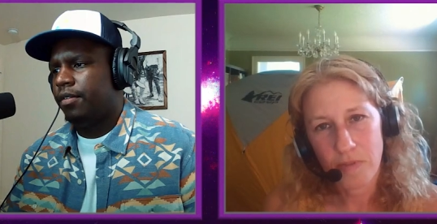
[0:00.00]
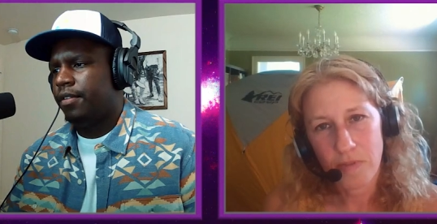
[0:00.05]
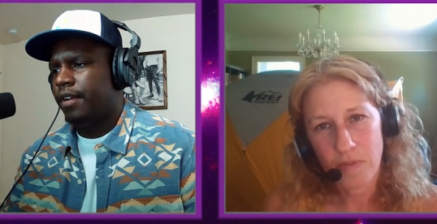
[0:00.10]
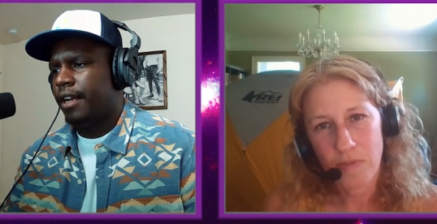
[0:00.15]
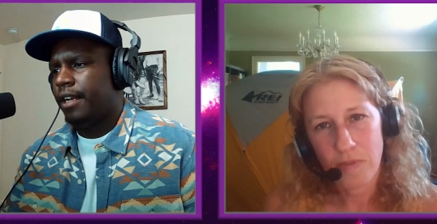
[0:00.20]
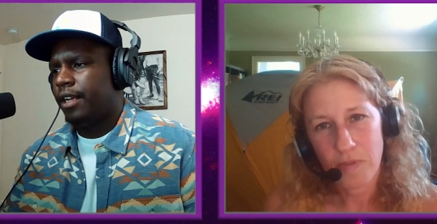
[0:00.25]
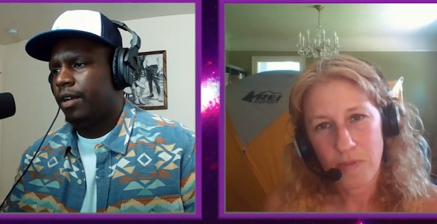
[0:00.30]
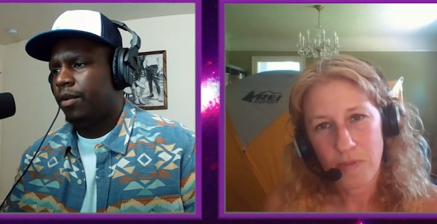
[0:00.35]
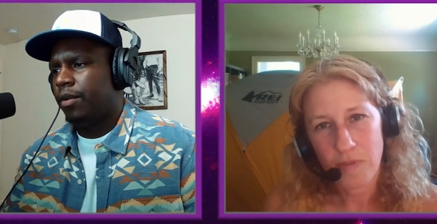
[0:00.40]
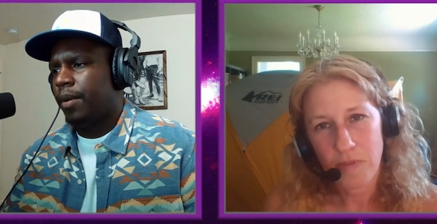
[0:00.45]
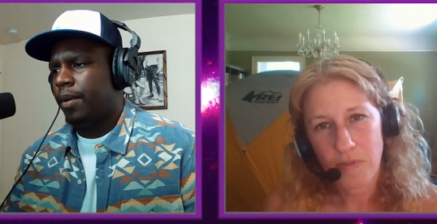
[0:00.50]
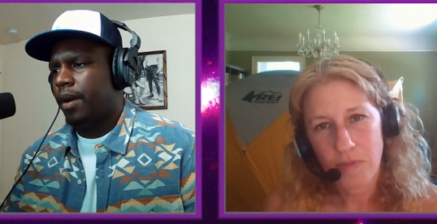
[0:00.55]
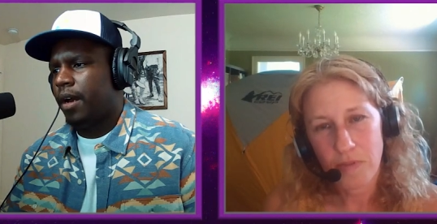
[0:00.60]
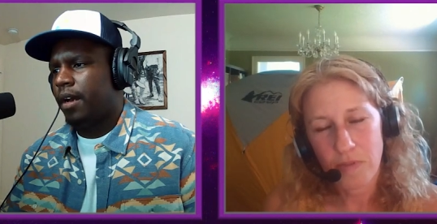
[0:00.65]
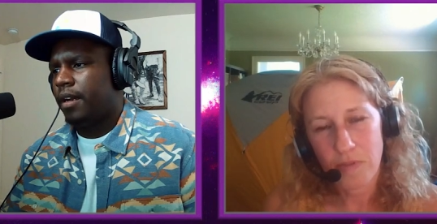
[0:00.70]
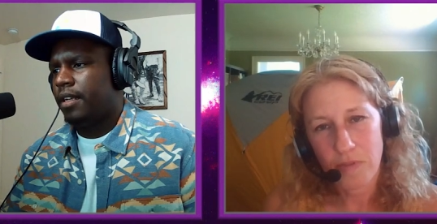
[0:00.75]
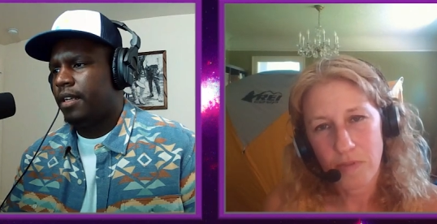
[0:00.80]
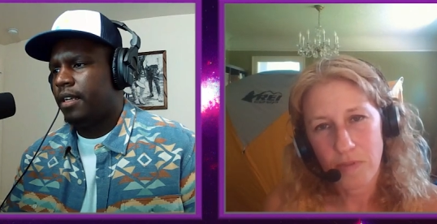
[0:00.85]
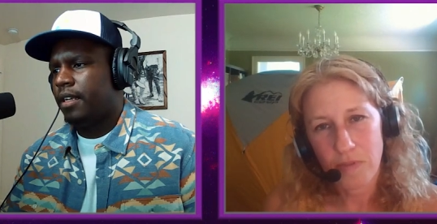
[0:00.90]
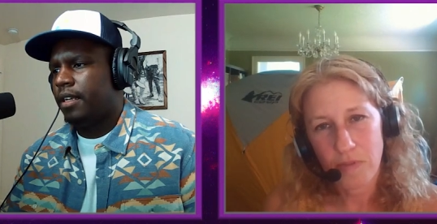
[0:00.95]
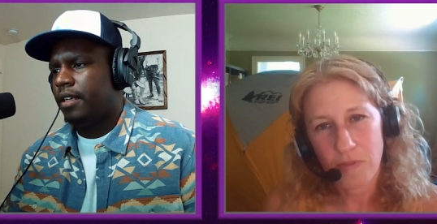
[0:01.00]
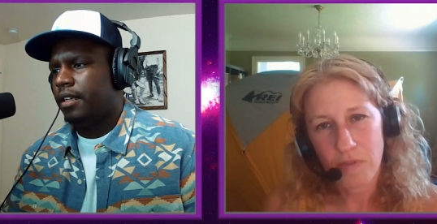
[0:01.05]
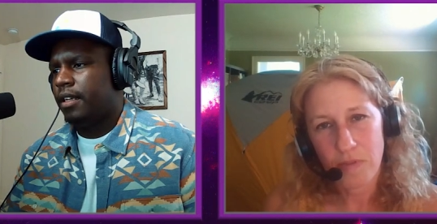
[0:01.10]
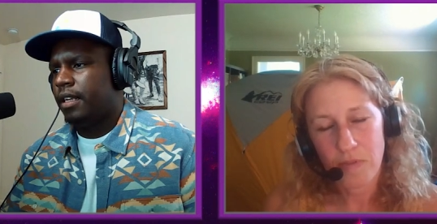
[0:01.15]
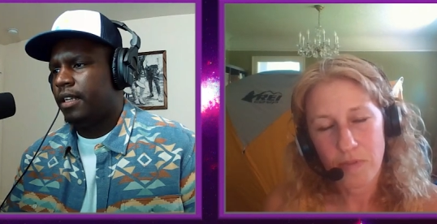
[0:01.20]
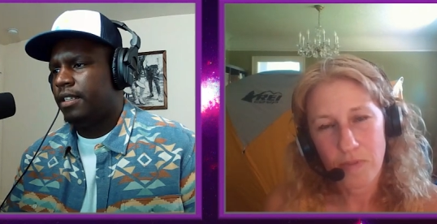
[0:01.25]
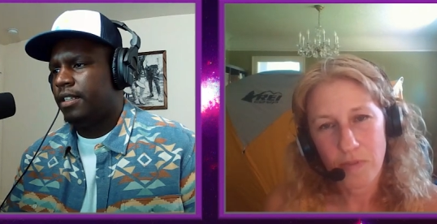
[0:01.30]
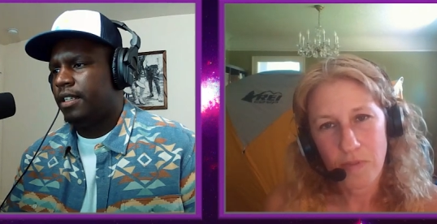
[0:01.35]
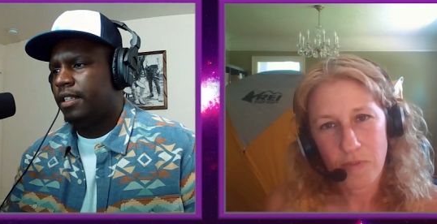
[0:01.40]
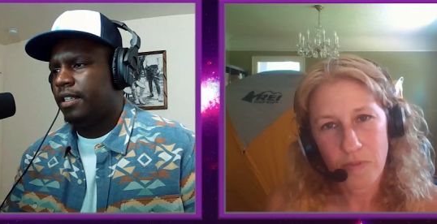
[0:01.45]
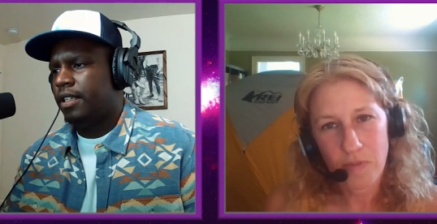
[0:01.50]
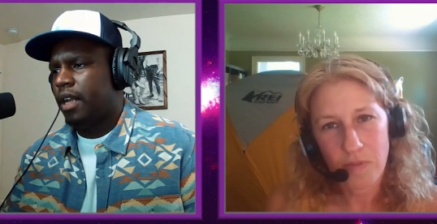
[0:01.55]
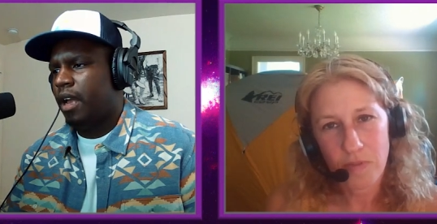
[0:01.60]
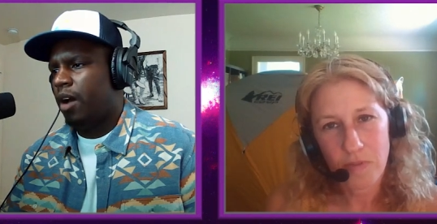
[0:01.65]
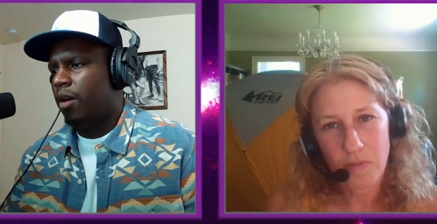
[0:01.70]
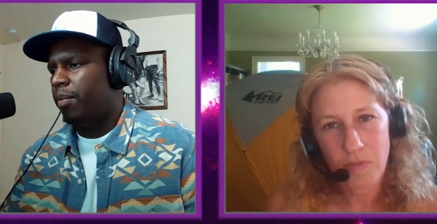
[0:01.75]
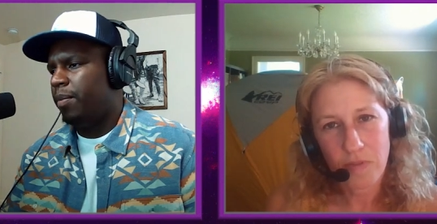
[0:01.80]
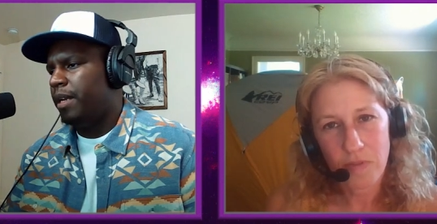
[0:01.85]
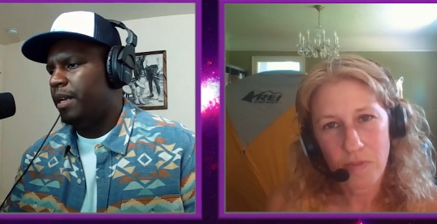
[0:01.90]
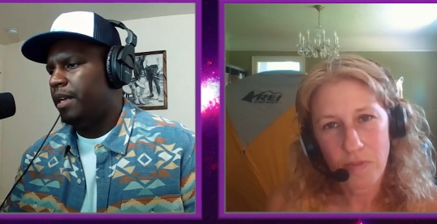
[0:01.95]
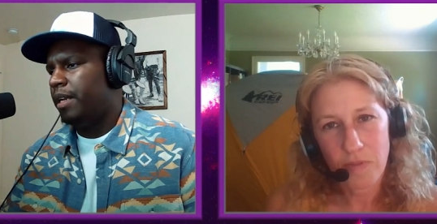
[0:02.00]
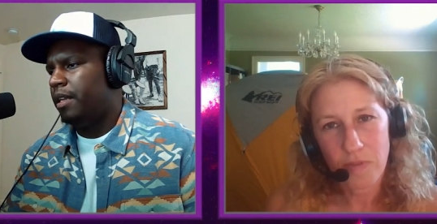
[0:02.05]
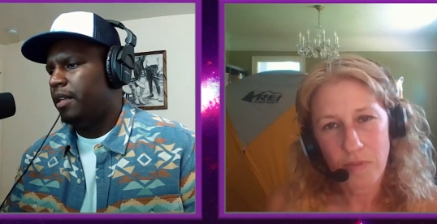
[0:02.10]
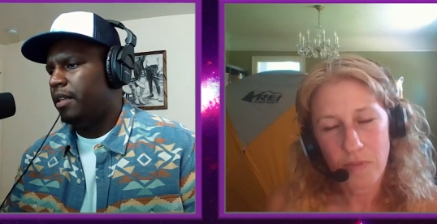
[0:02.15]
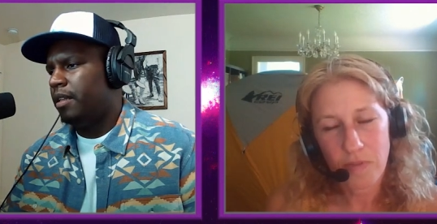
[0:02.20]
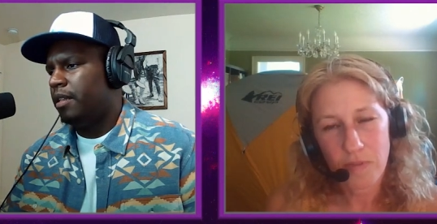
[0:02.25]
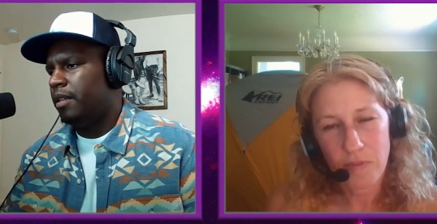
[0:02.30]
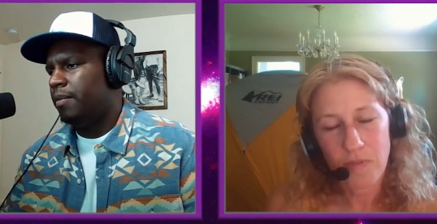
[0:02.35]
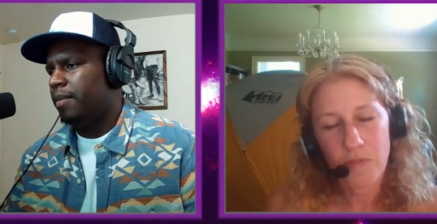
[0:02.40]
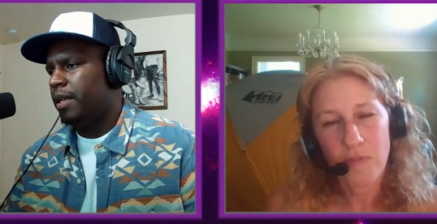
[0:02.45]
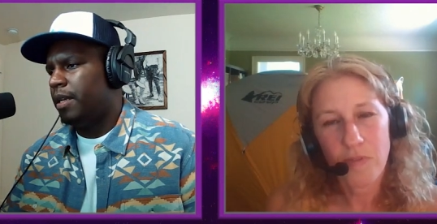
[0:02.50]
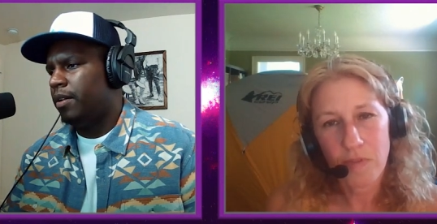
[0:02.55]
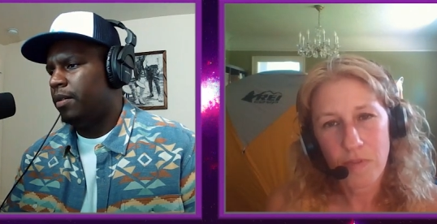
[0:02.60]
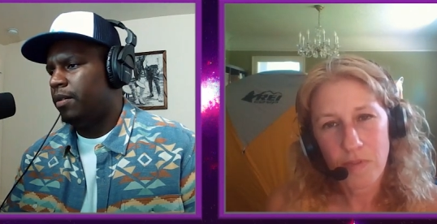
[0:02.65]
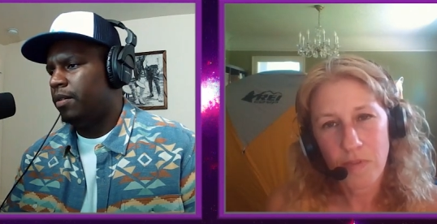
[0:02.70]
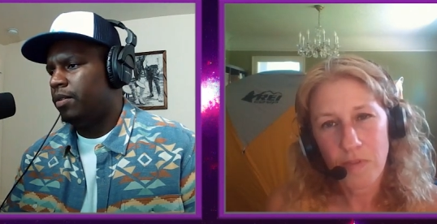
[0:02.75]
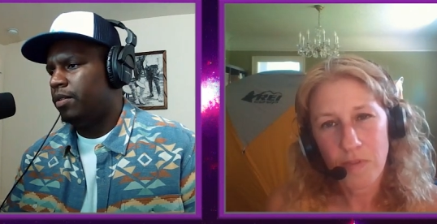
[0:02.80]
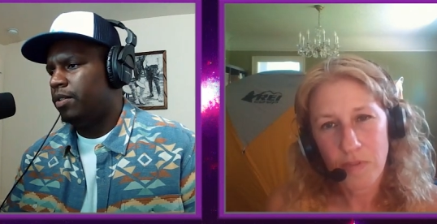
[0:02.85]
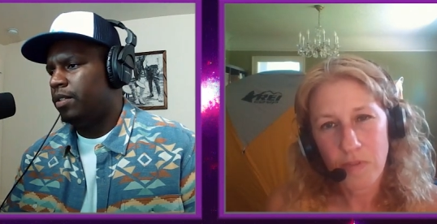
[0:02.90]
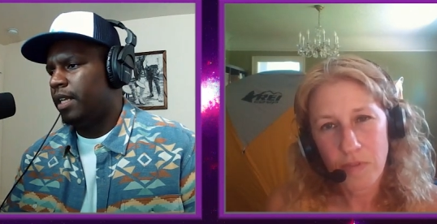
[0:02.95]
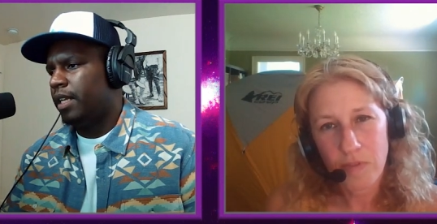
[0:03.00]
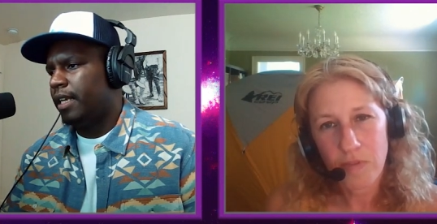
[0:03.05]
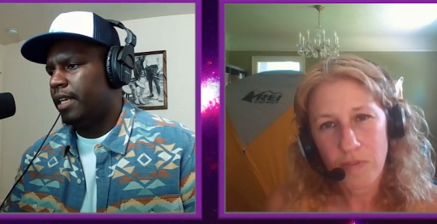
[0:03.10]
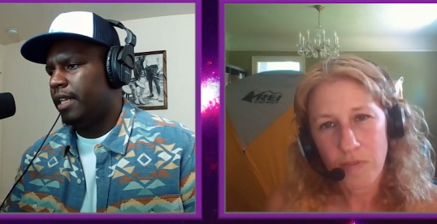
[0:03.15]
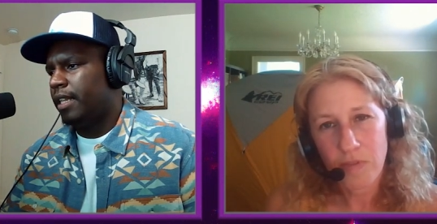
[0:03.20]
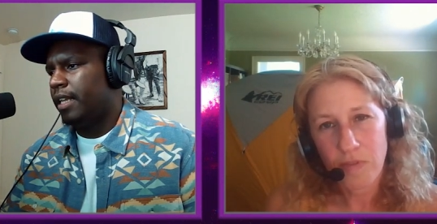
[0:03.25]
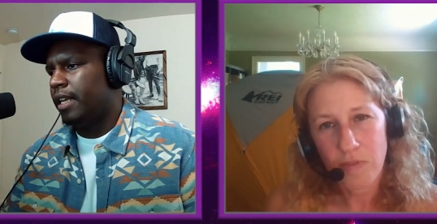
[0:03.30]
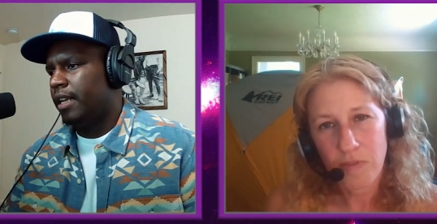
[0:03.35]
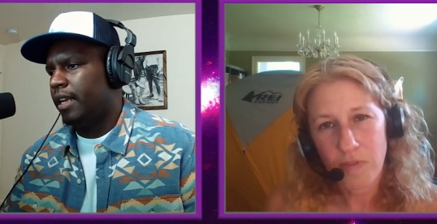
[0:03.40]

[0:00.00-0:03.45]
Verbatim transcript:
Speaker 1: you know finding Wolbachia, is this helping the beetles like